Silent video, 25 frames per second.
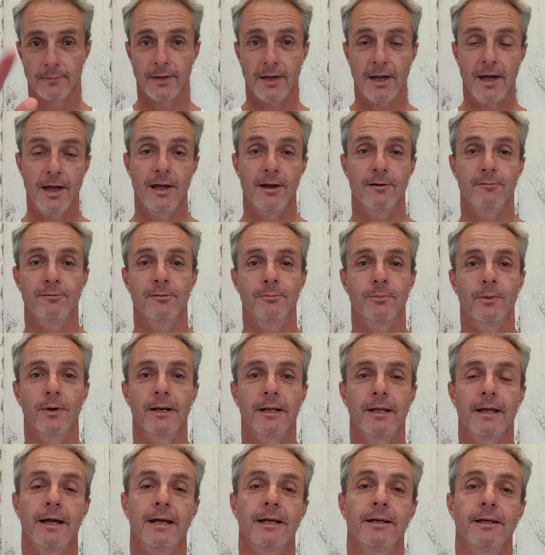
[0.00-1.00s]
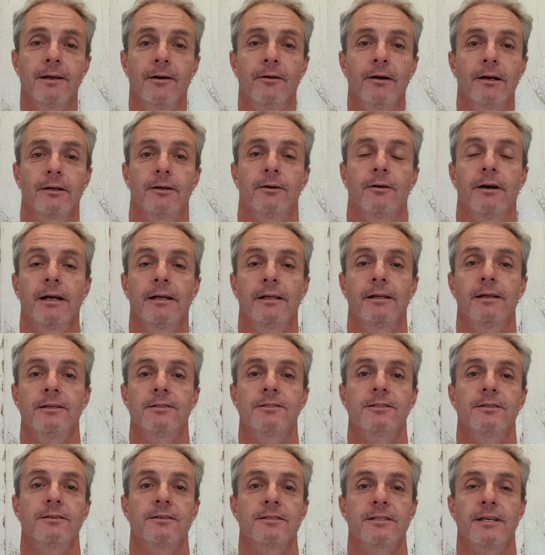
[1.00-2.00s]
Hey everybody, how you going? Craig
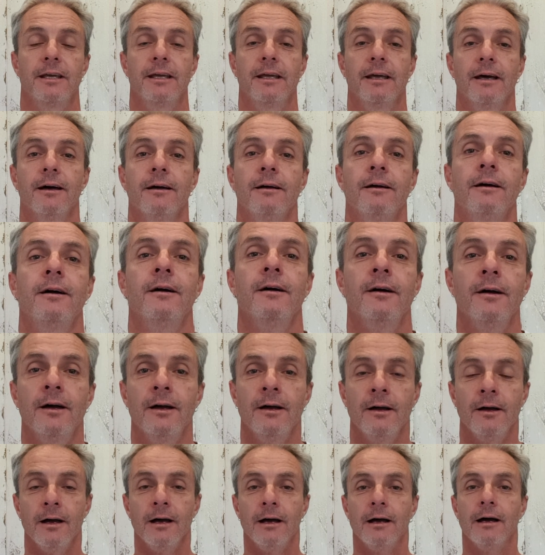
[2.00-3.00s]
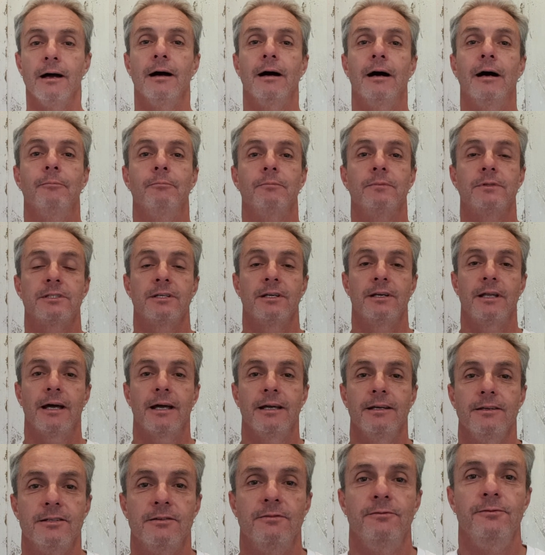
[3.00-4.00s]
Hitchens here.
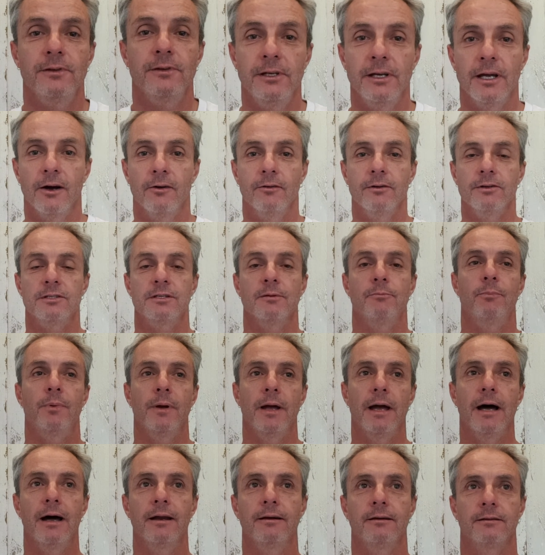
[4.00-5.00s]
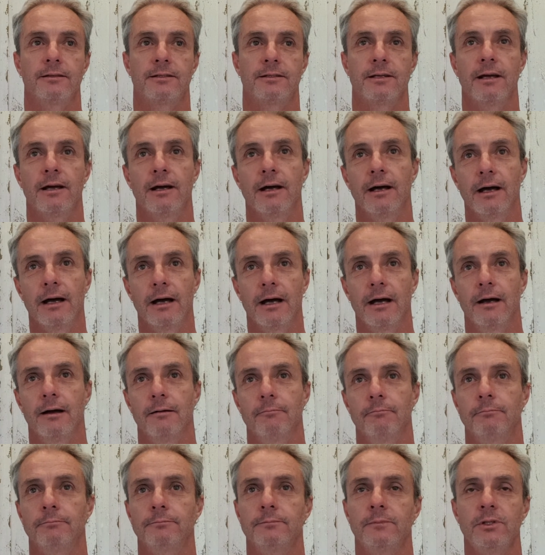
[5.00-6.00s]
Today's video is about
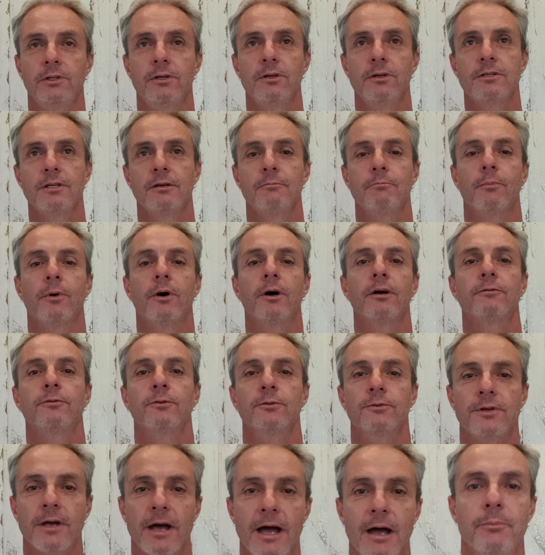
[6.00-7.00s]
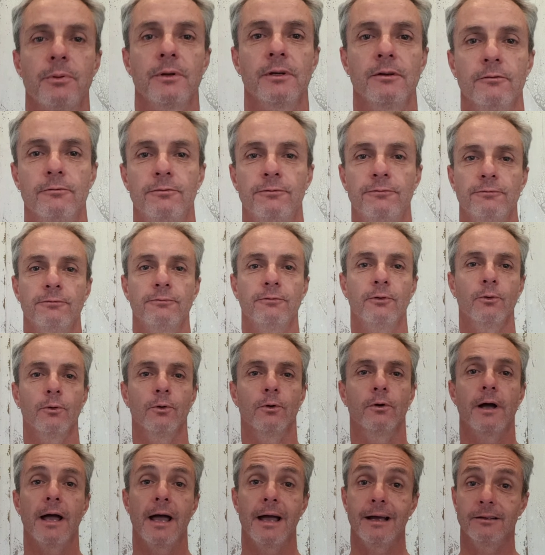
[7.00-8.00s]
using mindful tapping
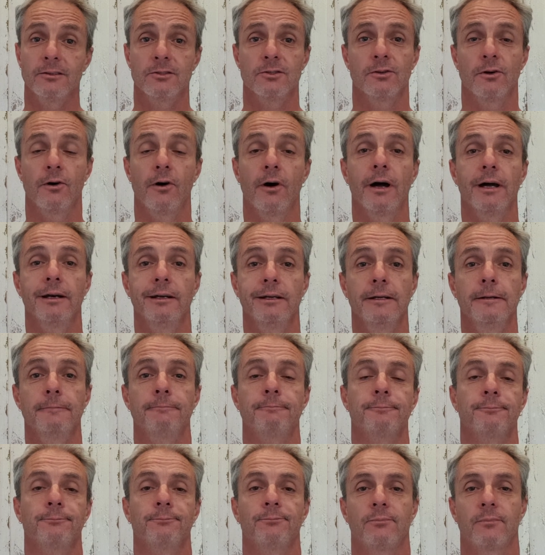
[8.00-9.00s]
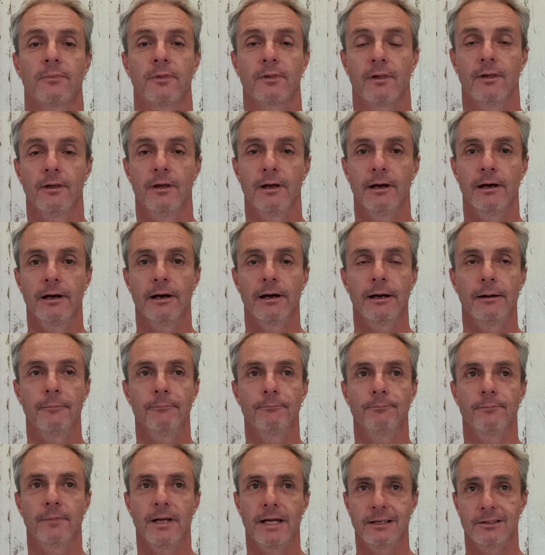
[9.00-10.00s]
for anxiety.
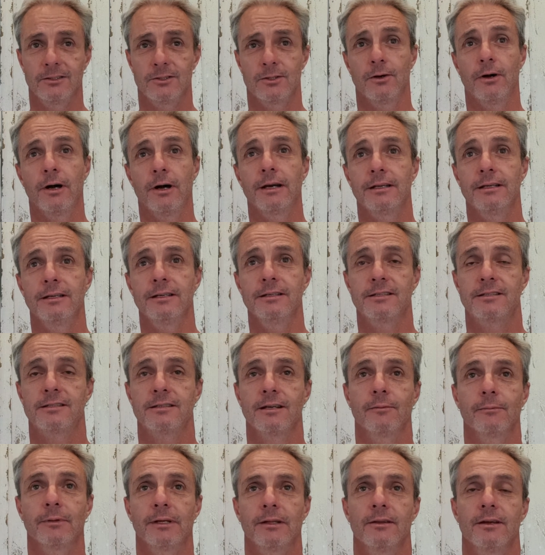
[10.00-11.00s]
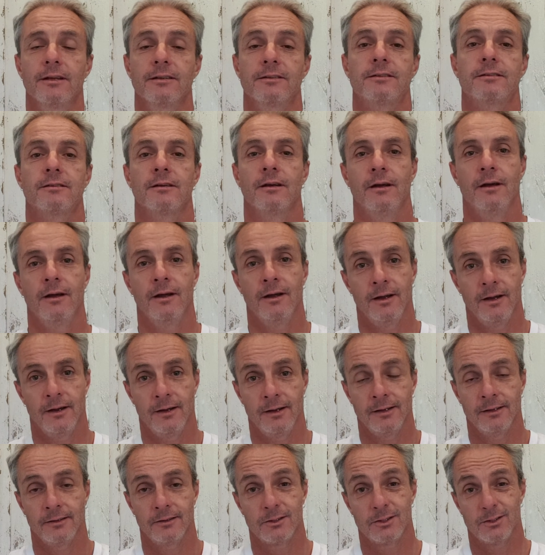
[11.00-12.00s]
Anxiety is something that's
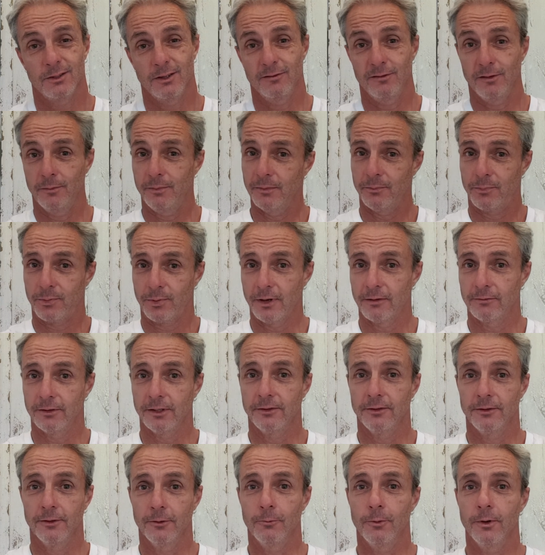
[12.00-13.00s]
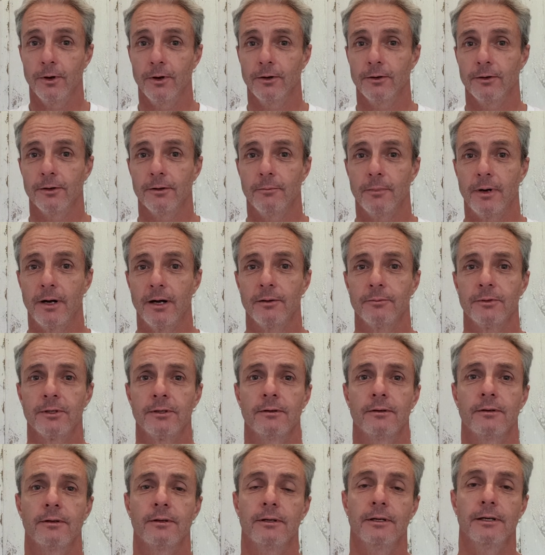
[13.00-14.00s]
sort of a bit prevalent in the world at the
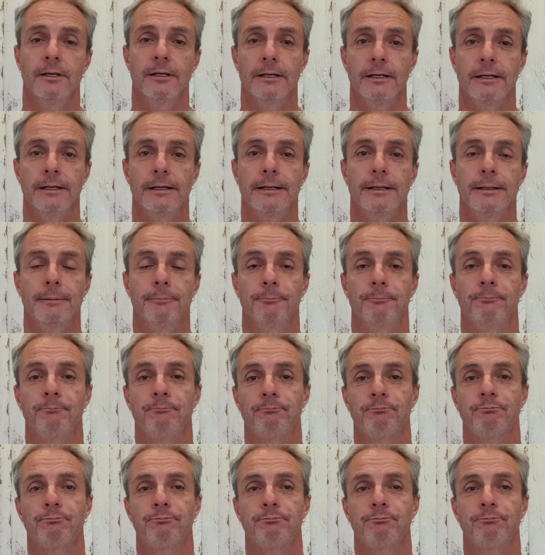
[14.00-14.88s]
moment, and